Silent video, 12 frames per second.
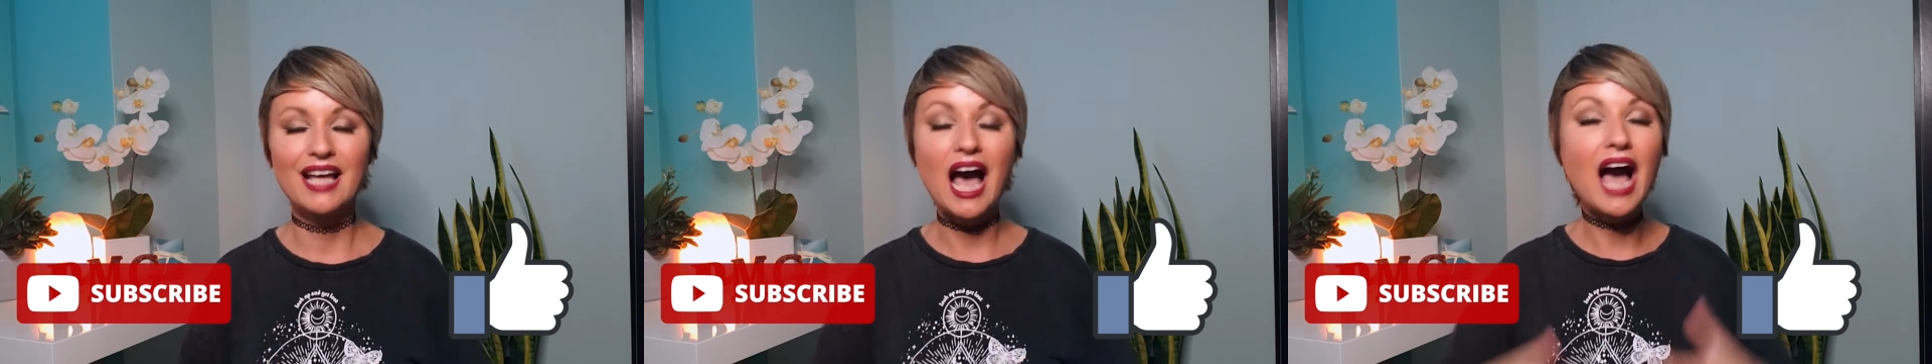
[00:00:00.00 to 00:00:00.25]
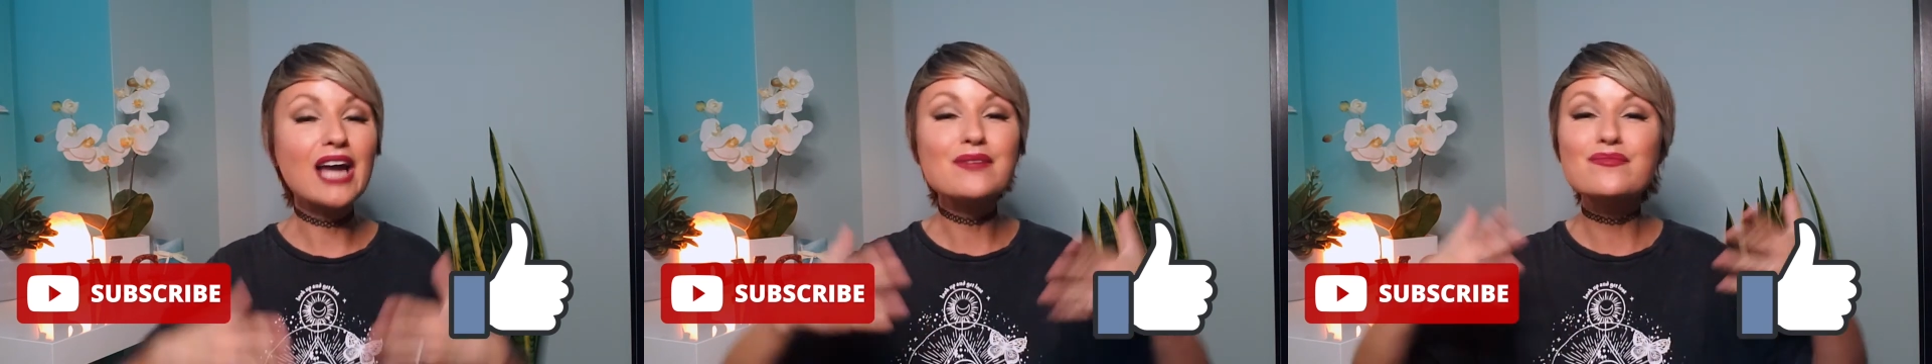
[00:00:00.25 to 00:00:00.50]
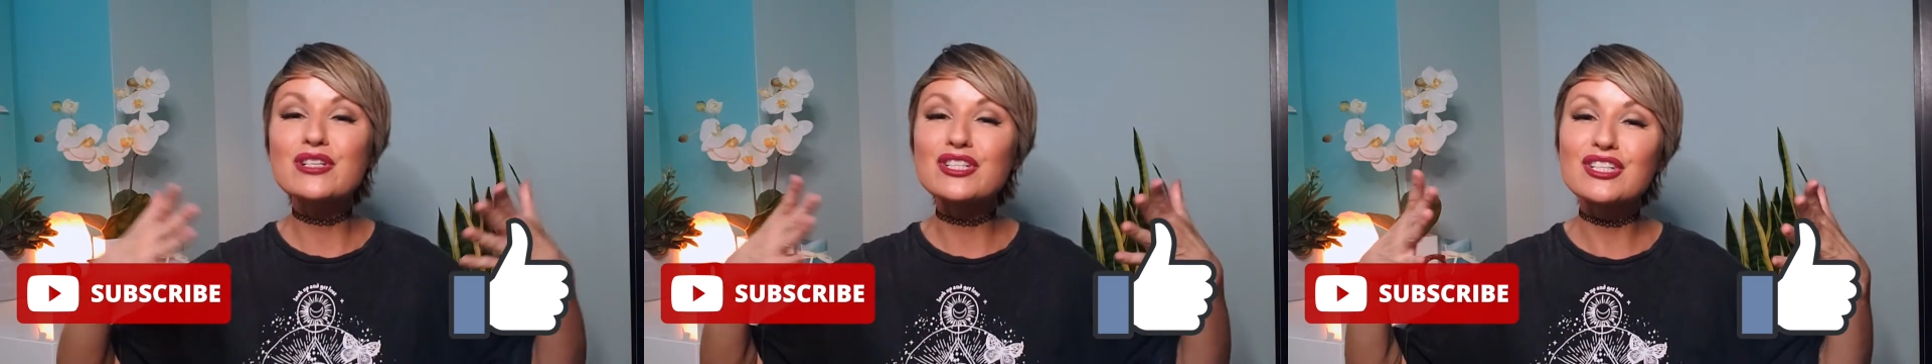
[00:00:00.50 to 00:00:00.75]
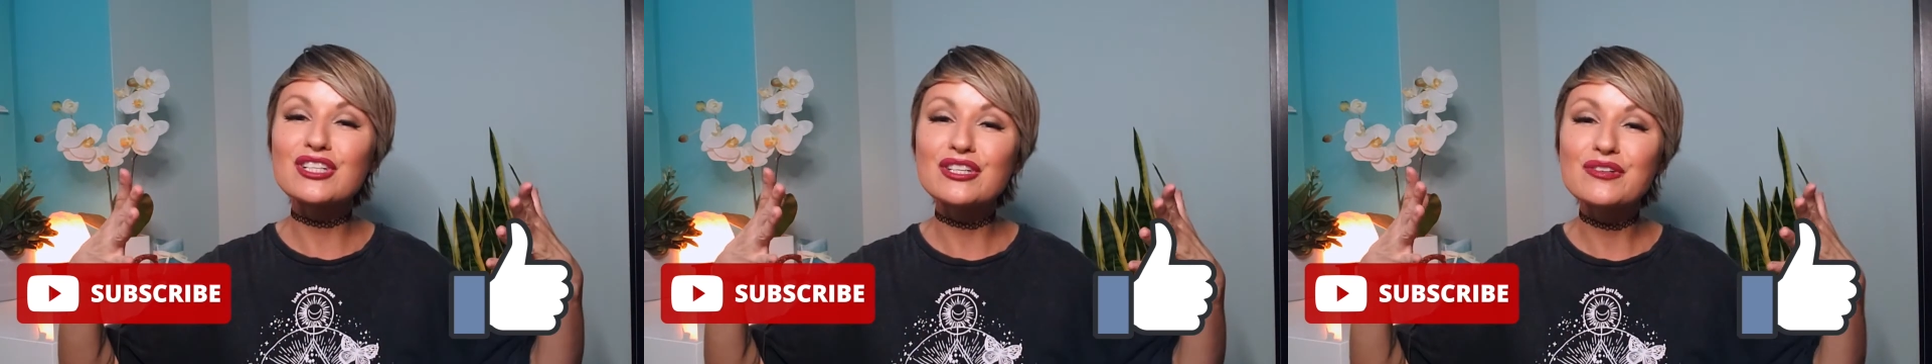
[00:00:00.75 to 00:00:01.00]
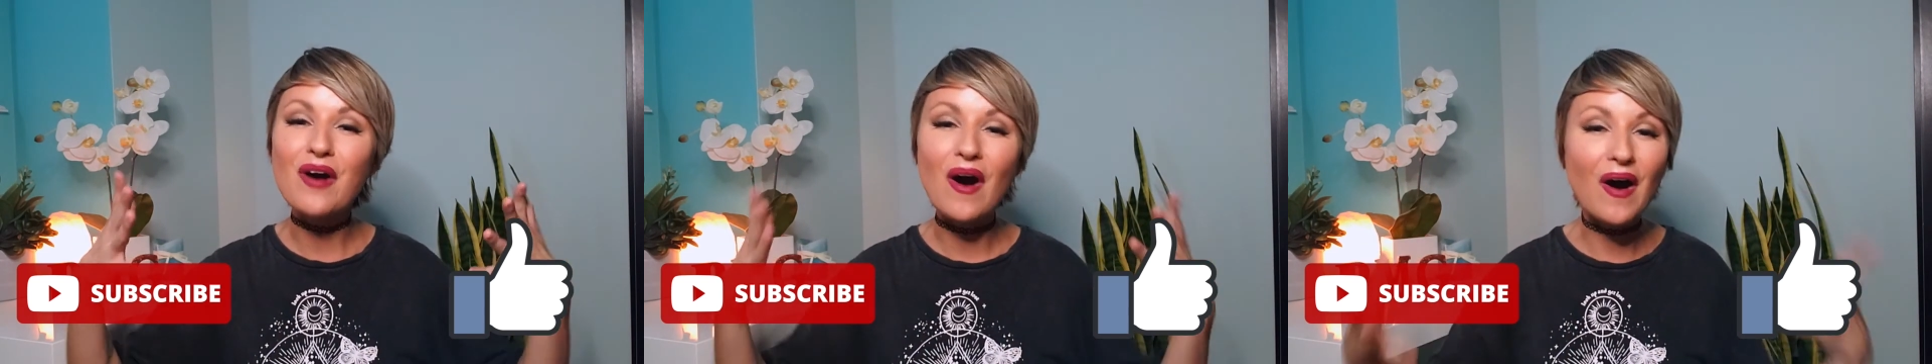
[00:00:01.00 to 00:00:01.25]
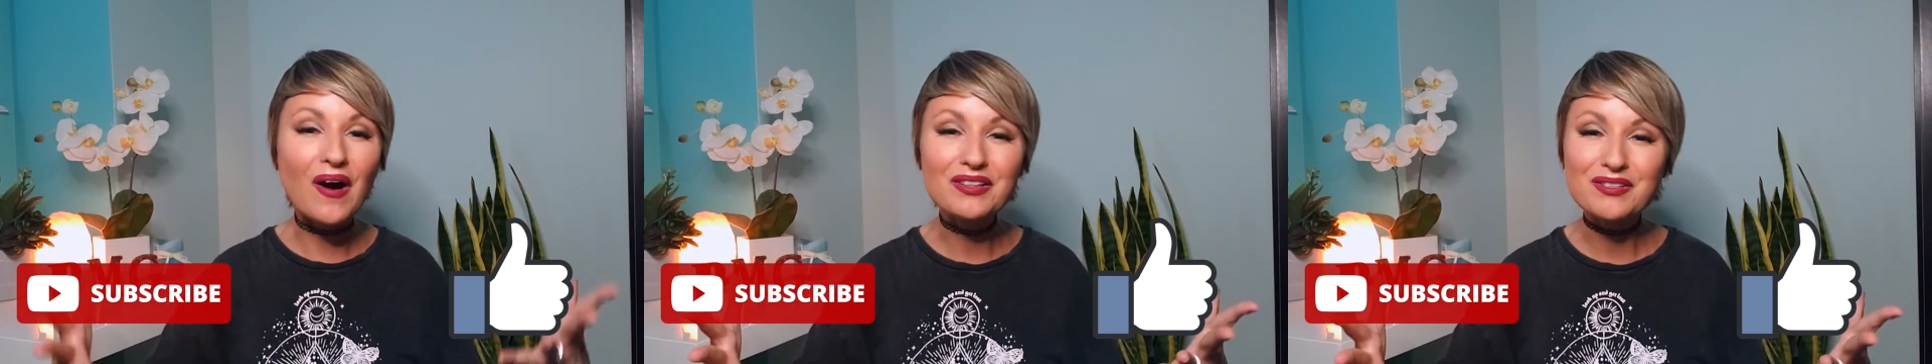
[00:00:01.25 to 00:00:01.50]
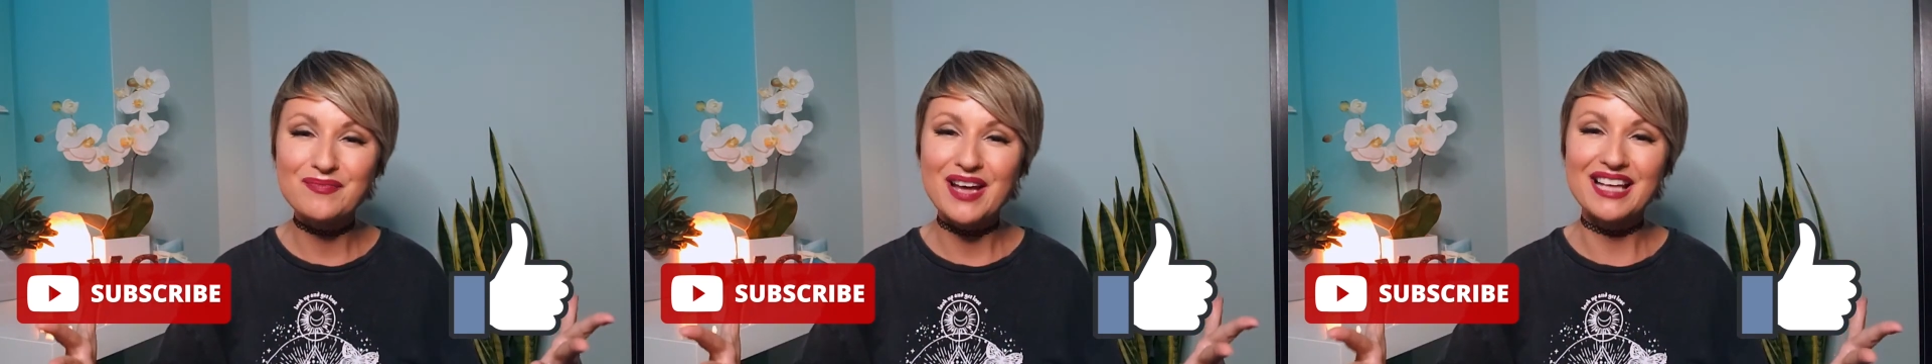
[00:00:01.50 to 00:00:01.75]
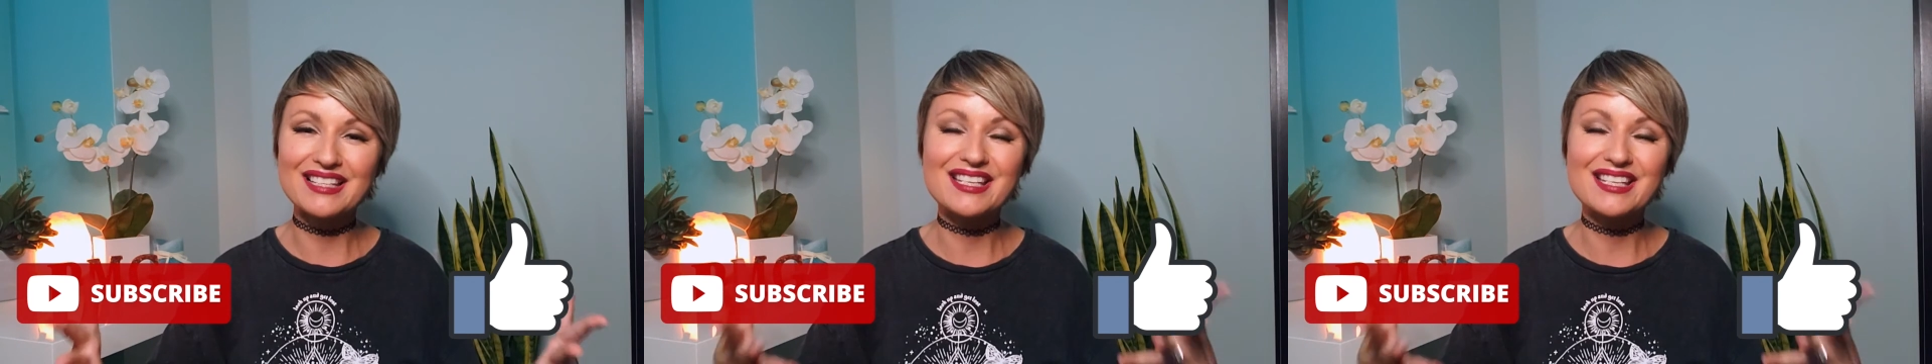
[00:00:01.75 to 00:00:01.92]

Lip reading: I am wishing you all the best.